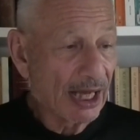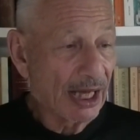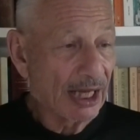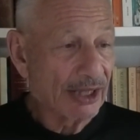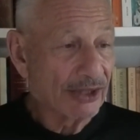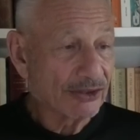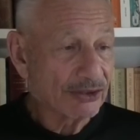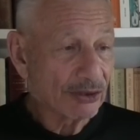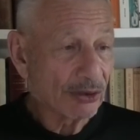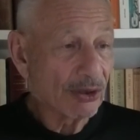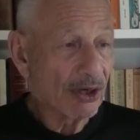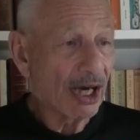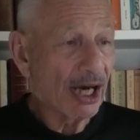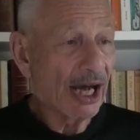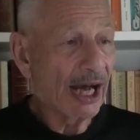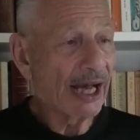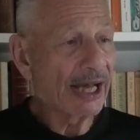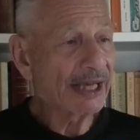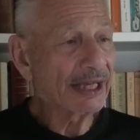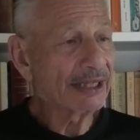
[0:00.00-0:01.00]
So
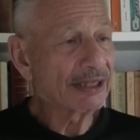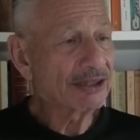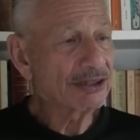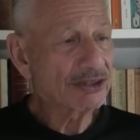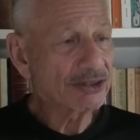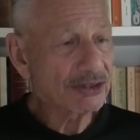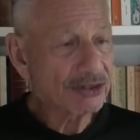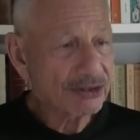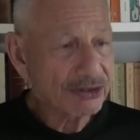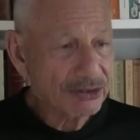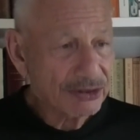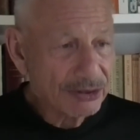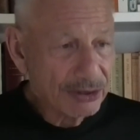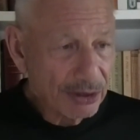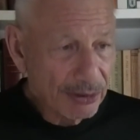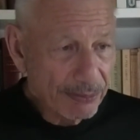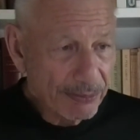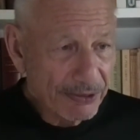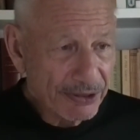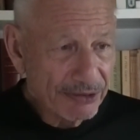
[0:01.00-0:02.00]

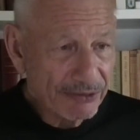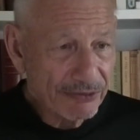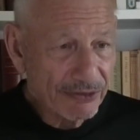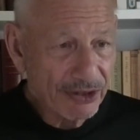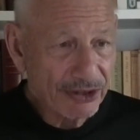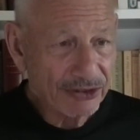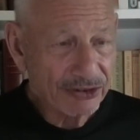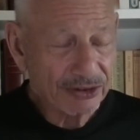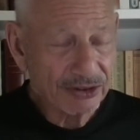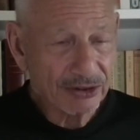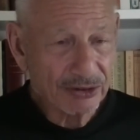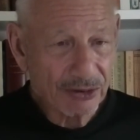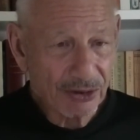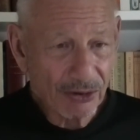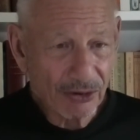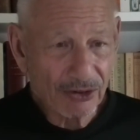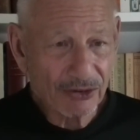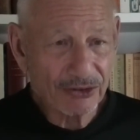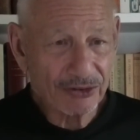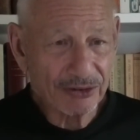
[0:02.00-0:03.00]
interpretivist
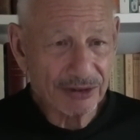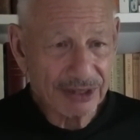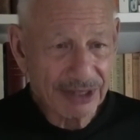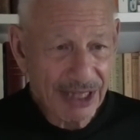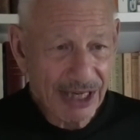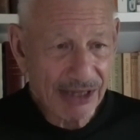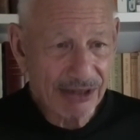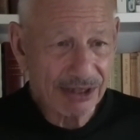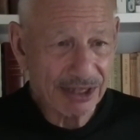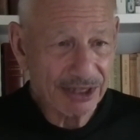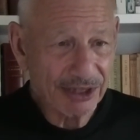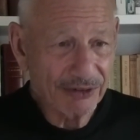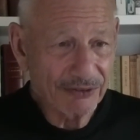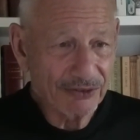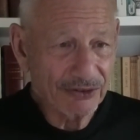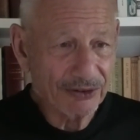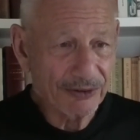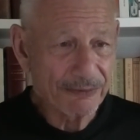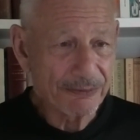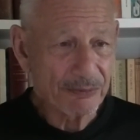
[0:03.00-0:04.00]
causal
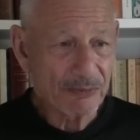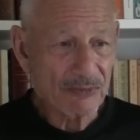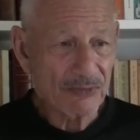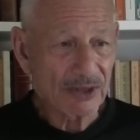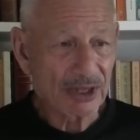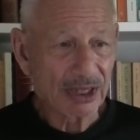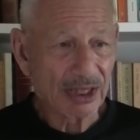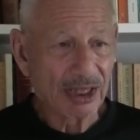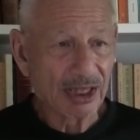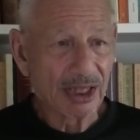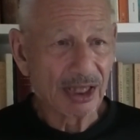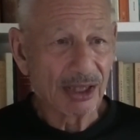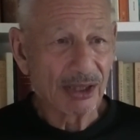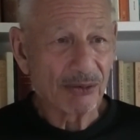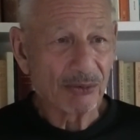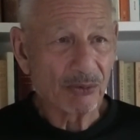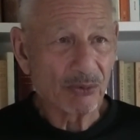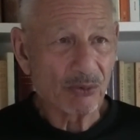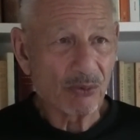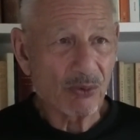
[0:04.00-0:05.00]
narratives,
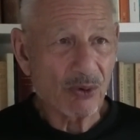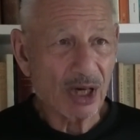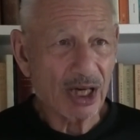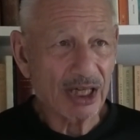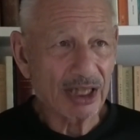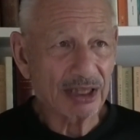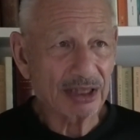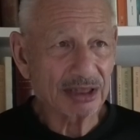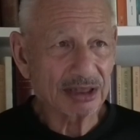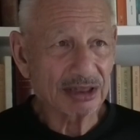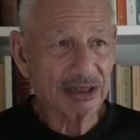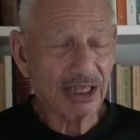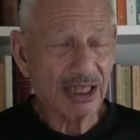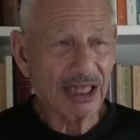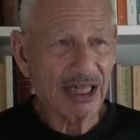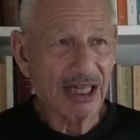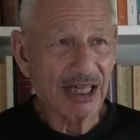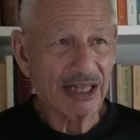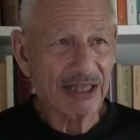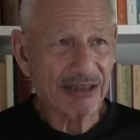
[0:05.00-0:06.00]
while
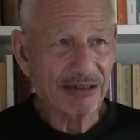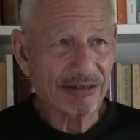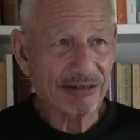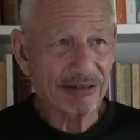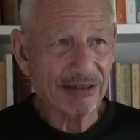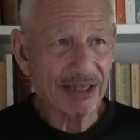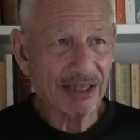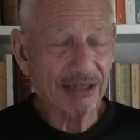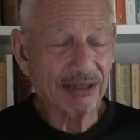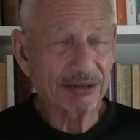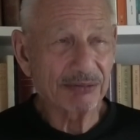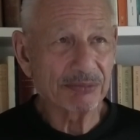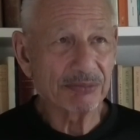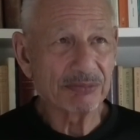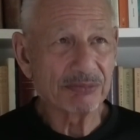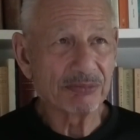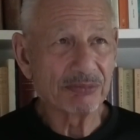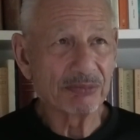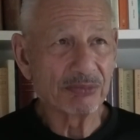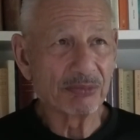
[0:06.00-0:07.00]
I think
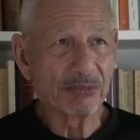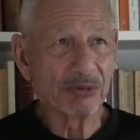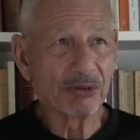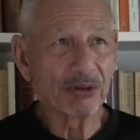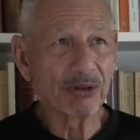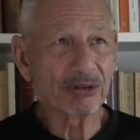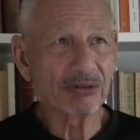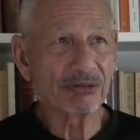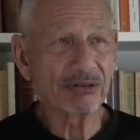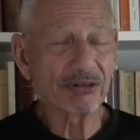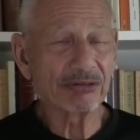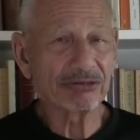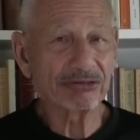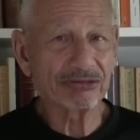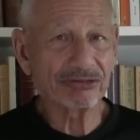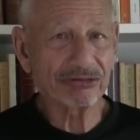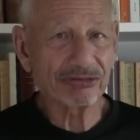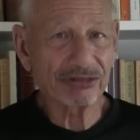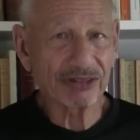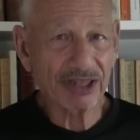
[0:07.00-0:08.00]
more
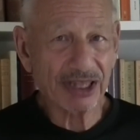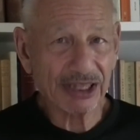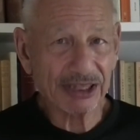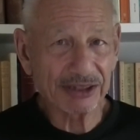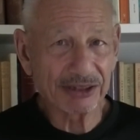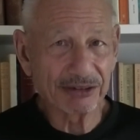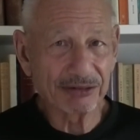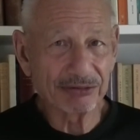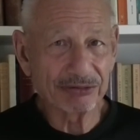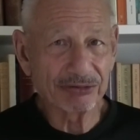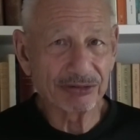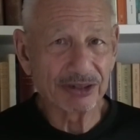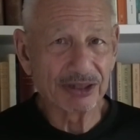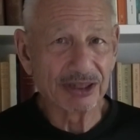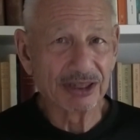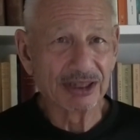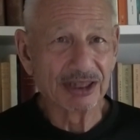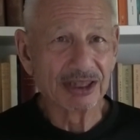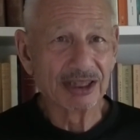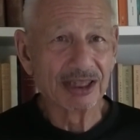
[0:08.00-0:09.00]
reflective
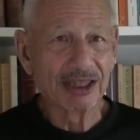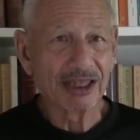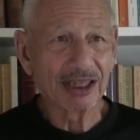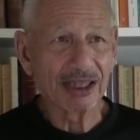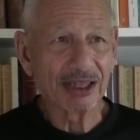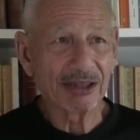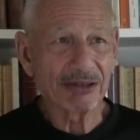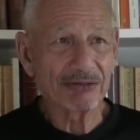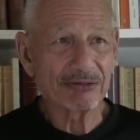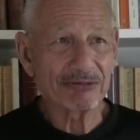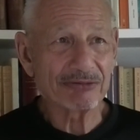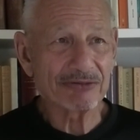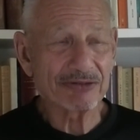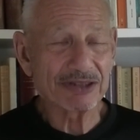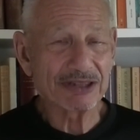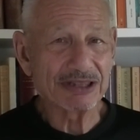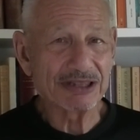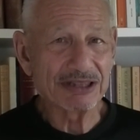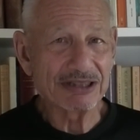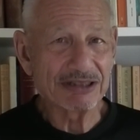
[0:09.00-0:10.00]
of
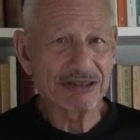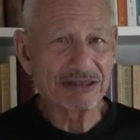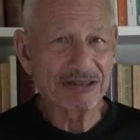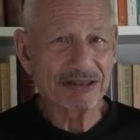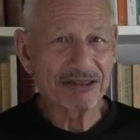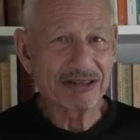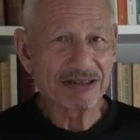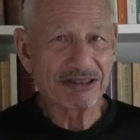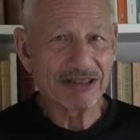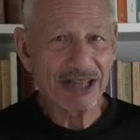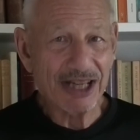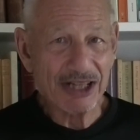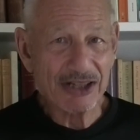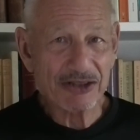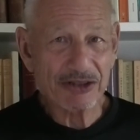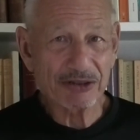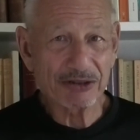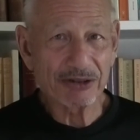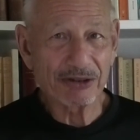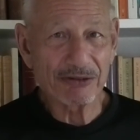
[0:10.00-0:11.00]
the
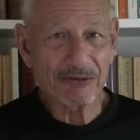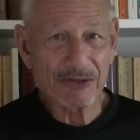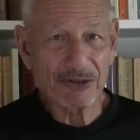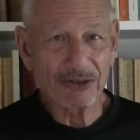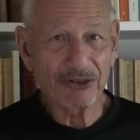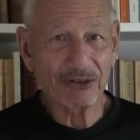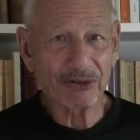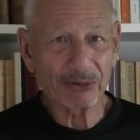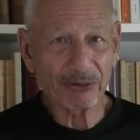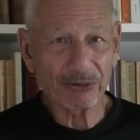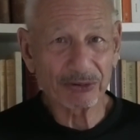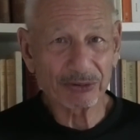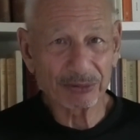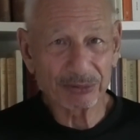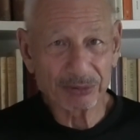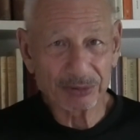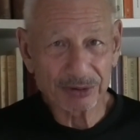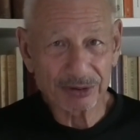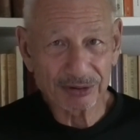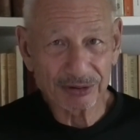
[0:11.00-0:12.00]
nature of the social
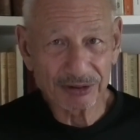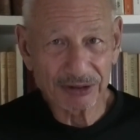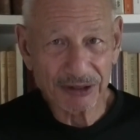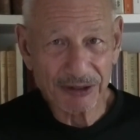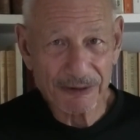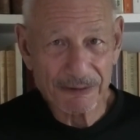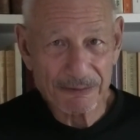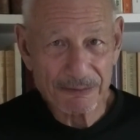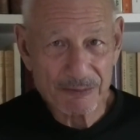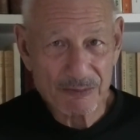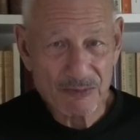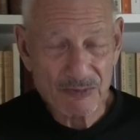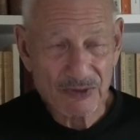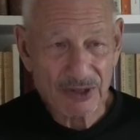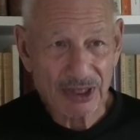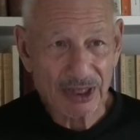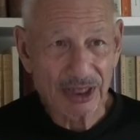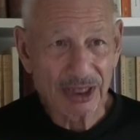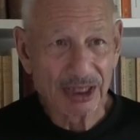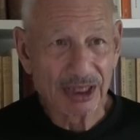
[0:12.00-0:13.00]
world,
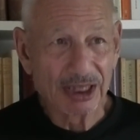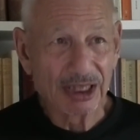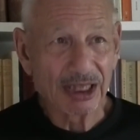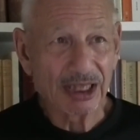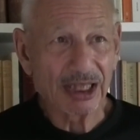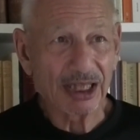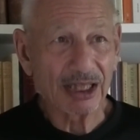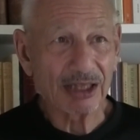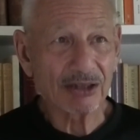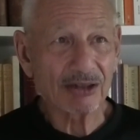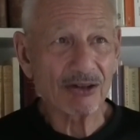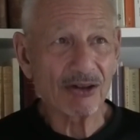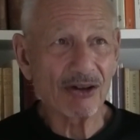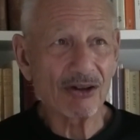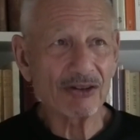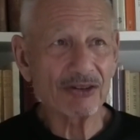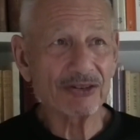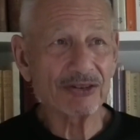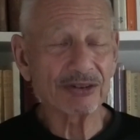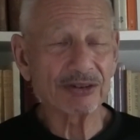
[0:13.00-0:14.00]
are
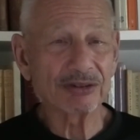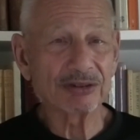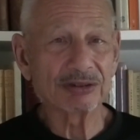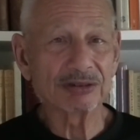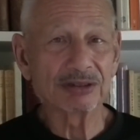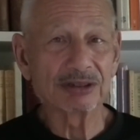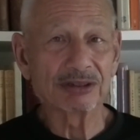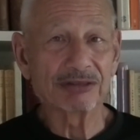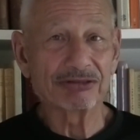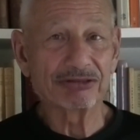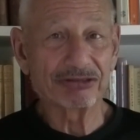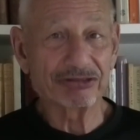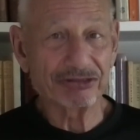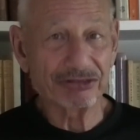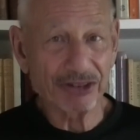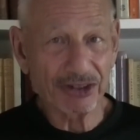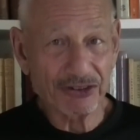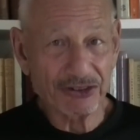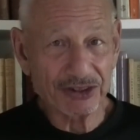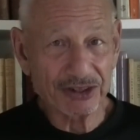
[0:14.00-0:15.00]
also
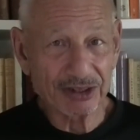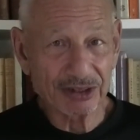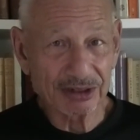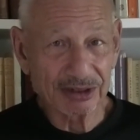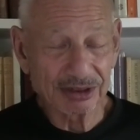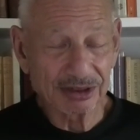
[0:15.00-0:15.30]
fuzzier,